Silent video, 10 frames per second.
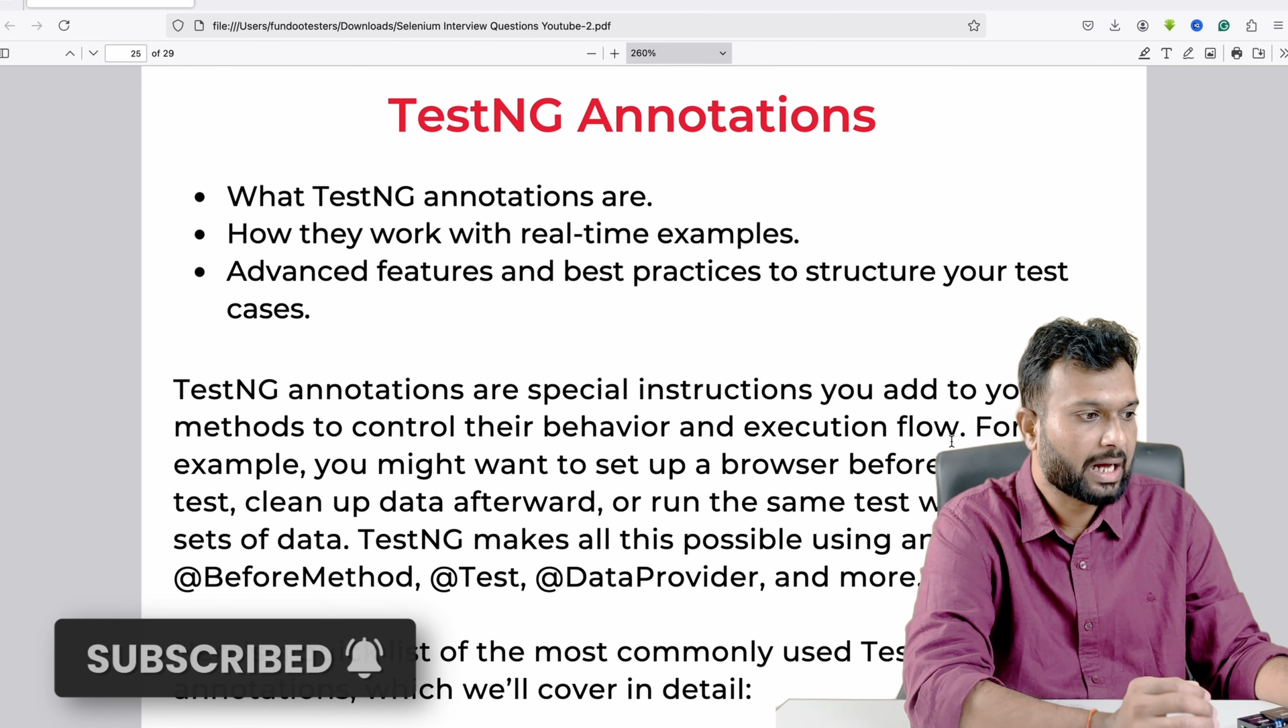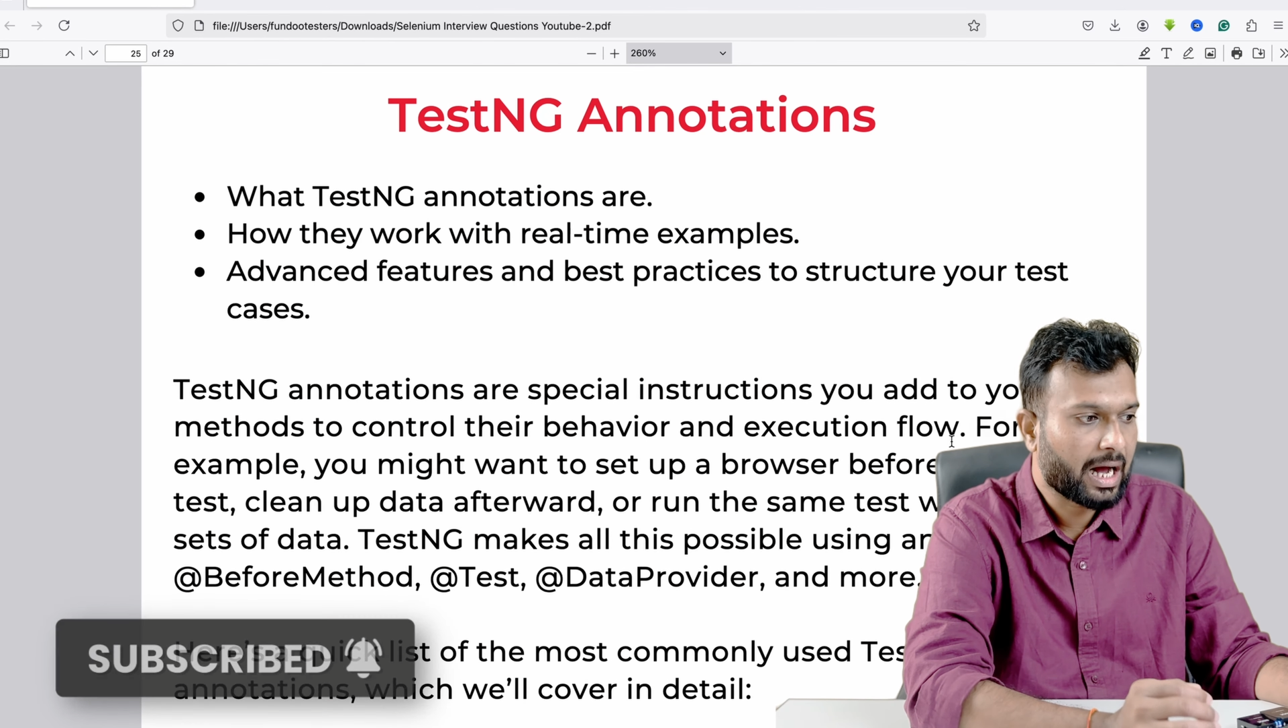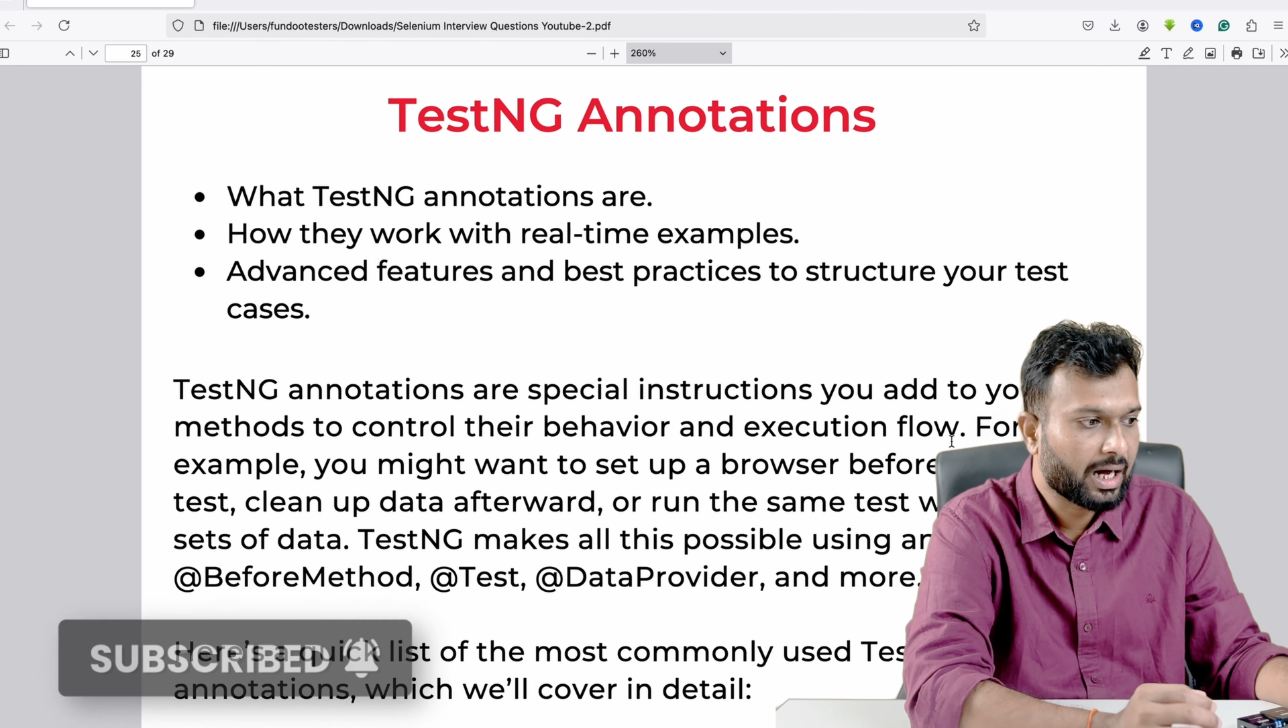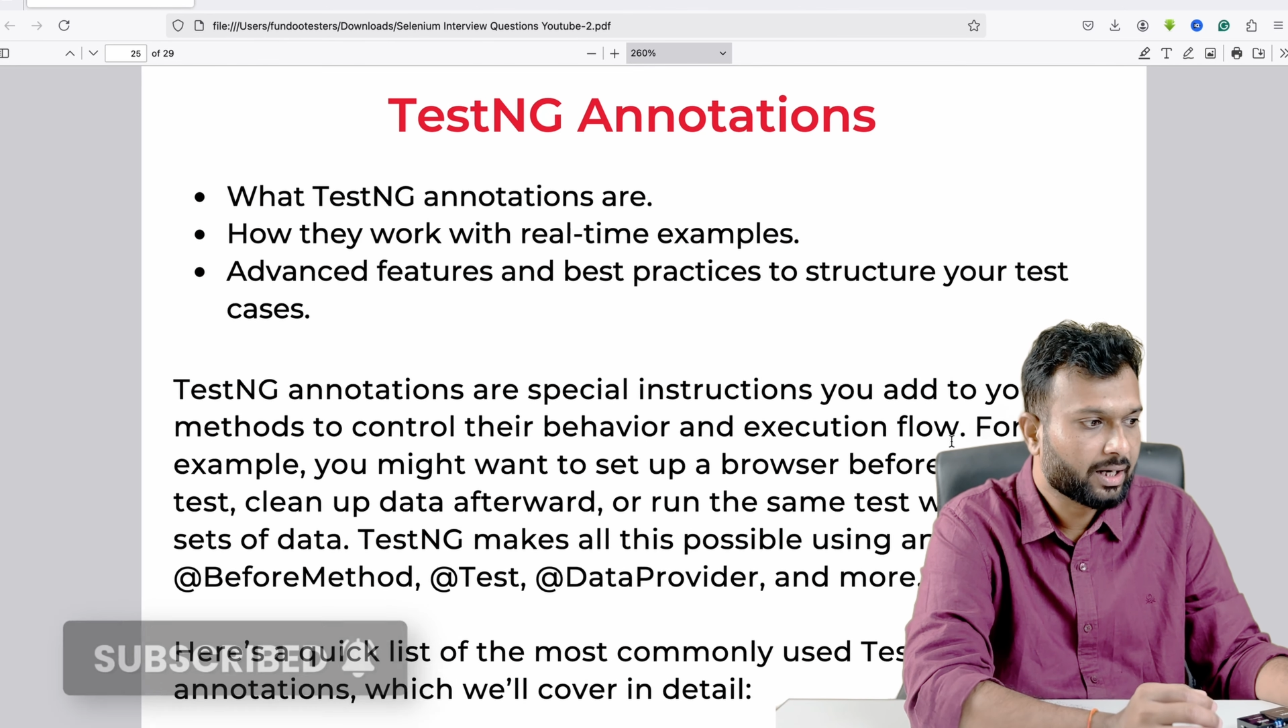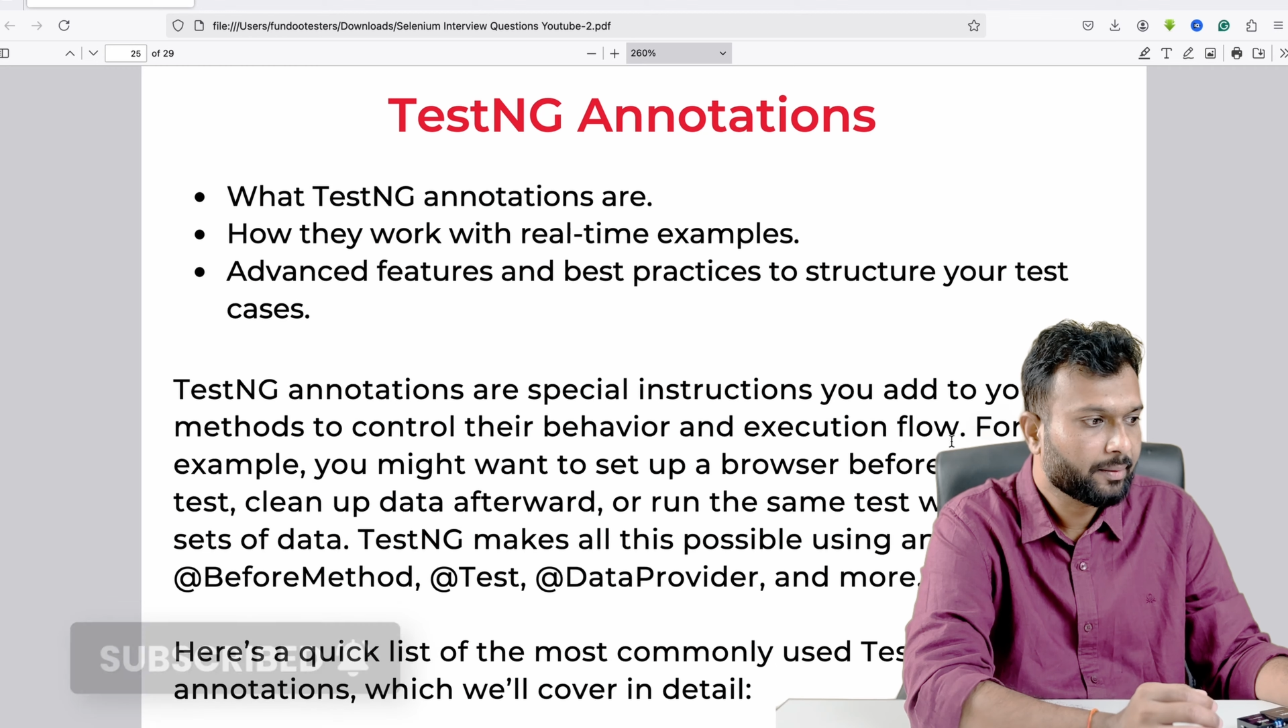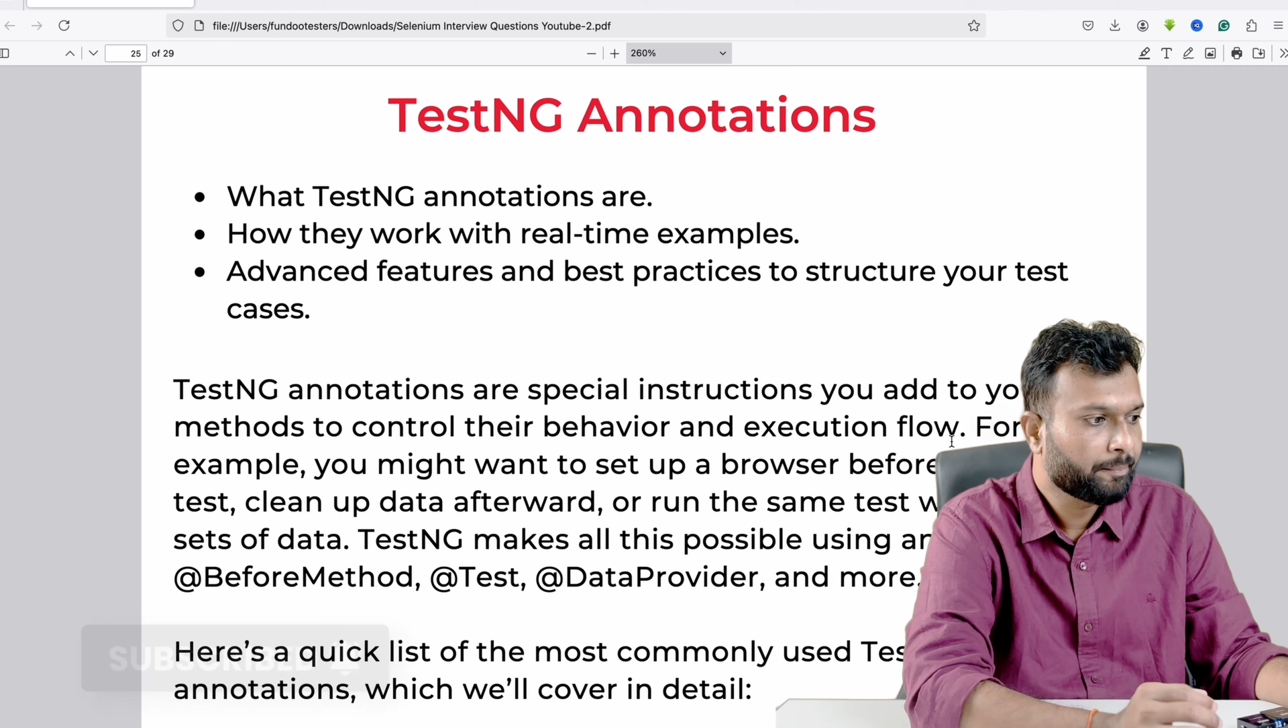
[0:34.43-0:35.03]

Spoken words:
are